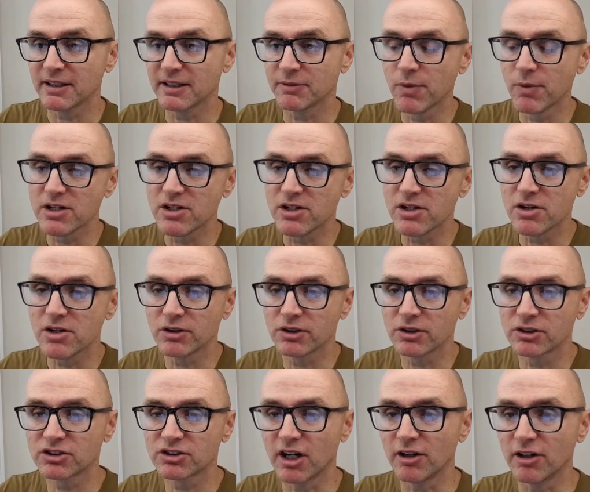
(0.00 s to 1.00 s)
And when you
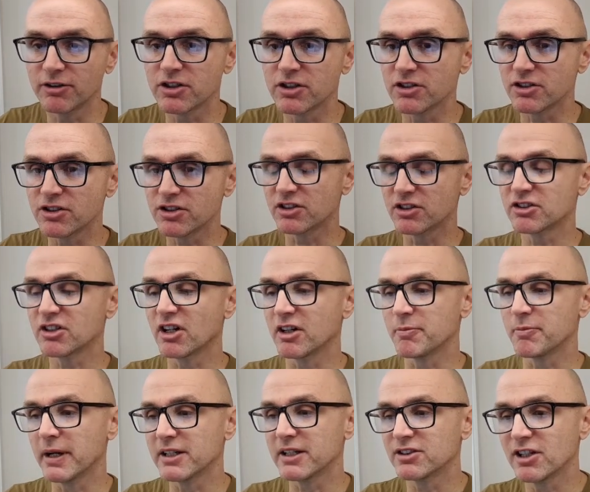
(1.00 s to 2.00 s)
start reducing the
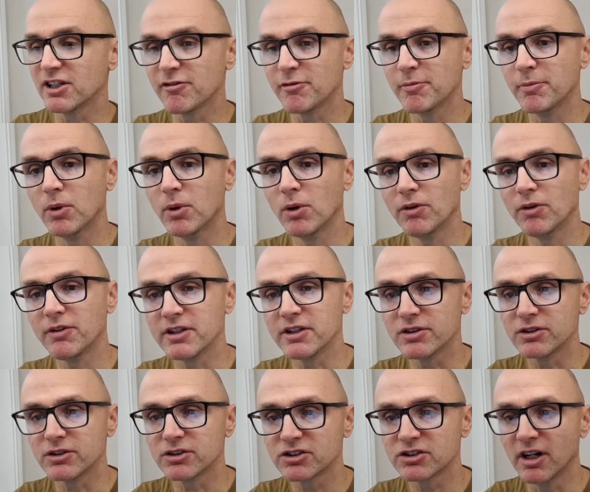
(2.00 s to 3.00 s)
time base even more, then
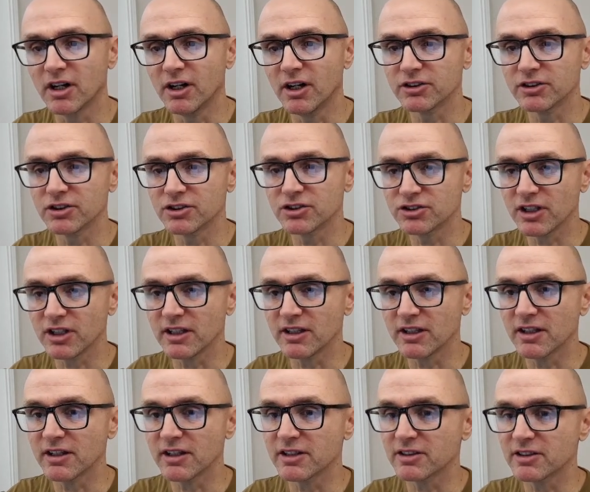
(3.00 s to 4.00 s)
you start to see
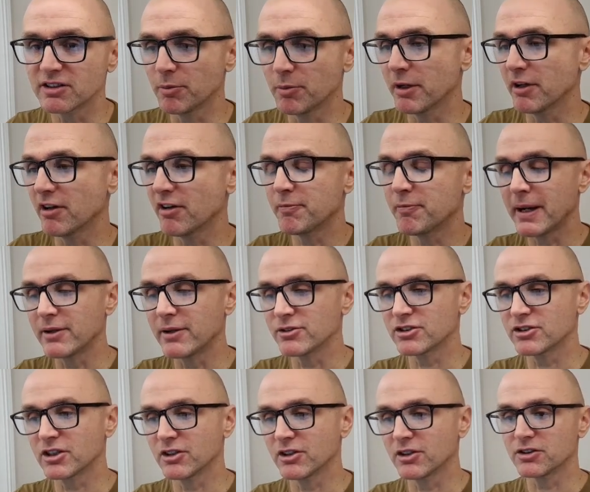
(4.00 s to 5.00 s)
that there's a little bit of
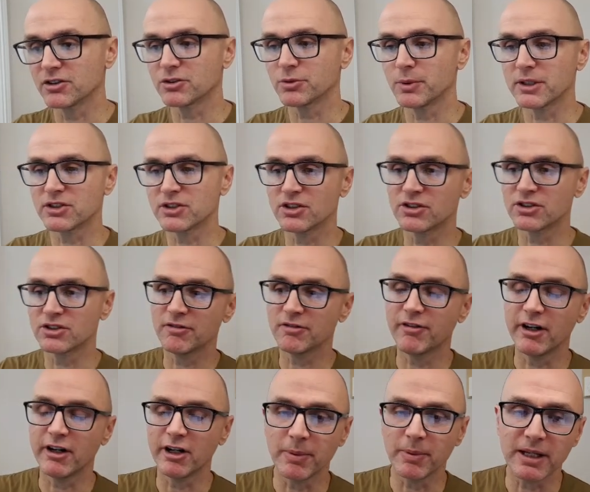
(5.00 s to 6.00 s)
bouncing on the switches,
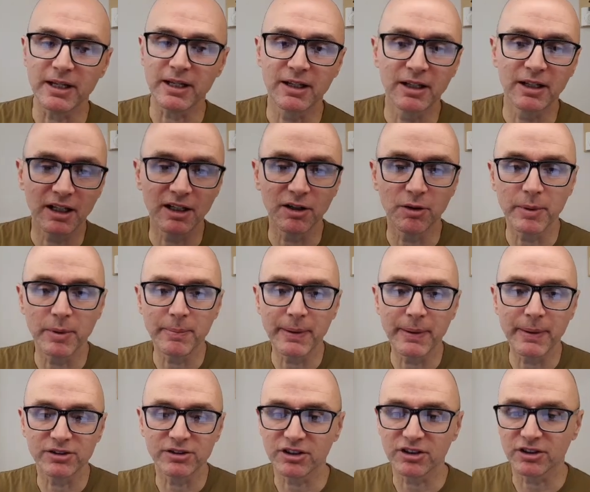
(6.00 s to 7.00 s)
invariably, a little bit of
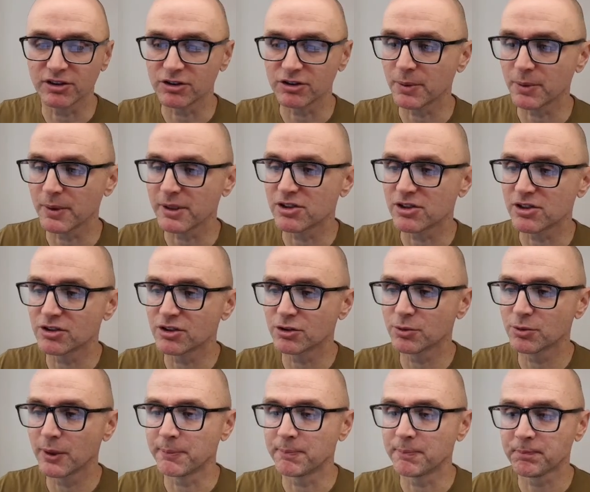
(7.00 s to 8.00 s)
bouncing on the switches as
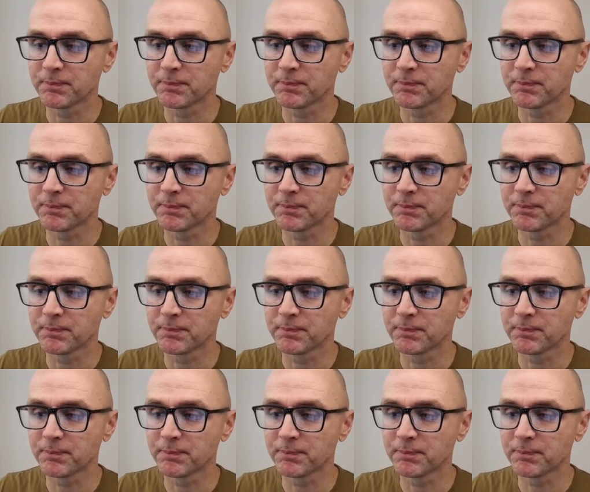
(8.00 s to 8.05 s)
well.